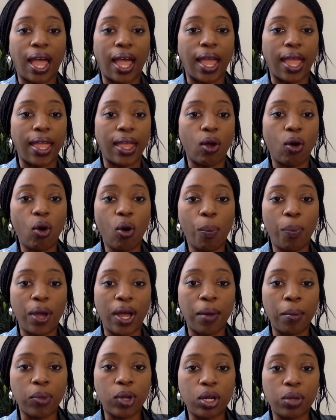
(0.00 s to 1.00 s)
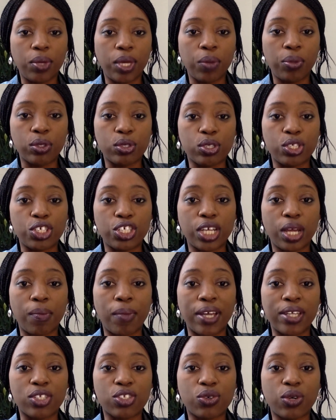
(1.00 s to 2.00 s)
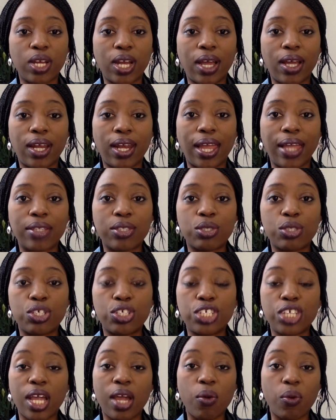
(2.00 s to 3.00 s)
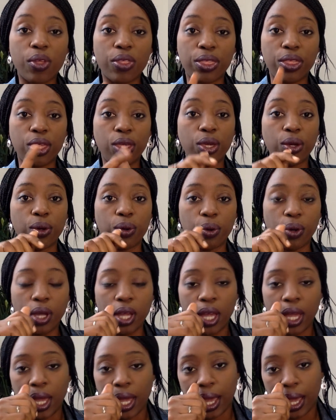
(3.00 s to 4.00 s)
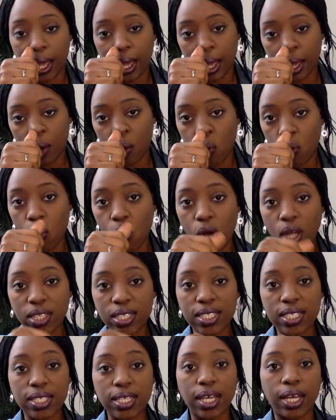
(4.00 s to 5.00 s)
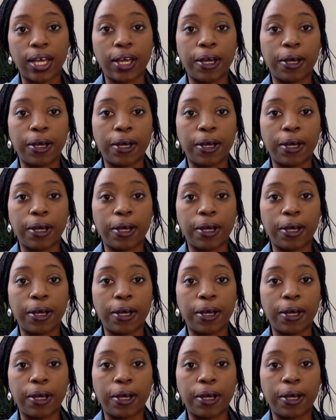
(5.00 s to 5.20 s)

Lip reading: I hope I'm going to be able to share my screen. I'd like to share with you what